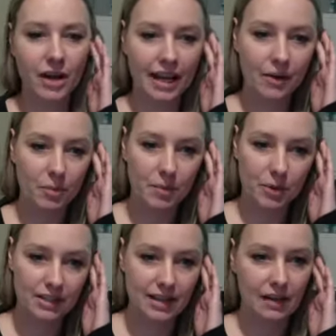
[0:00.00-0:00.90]
I can't remember
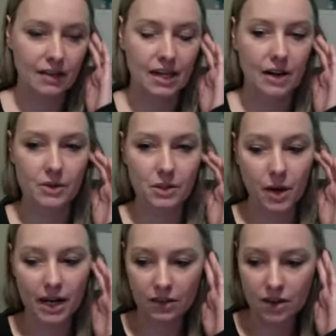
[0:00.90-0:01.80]
exactly now. It was
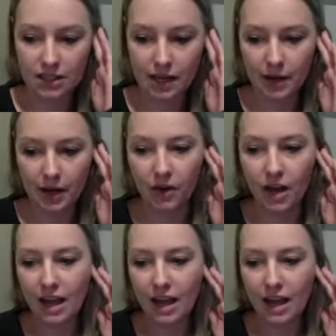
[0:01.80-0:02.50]
quite a long time ago.